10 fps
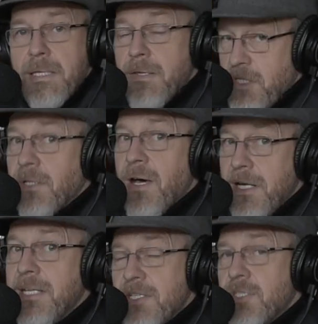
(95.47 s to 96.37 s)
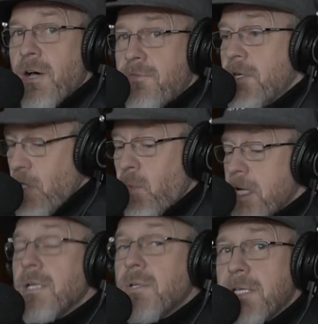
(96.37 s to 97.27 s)
There's a lot of neat stuff here. So we're
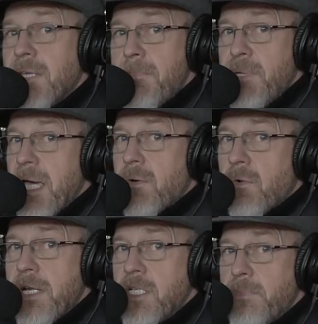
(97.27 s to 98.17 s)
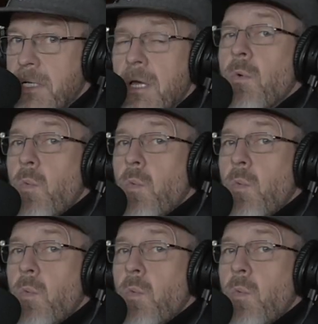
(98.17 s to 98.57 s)
going to look at that piano arrangement.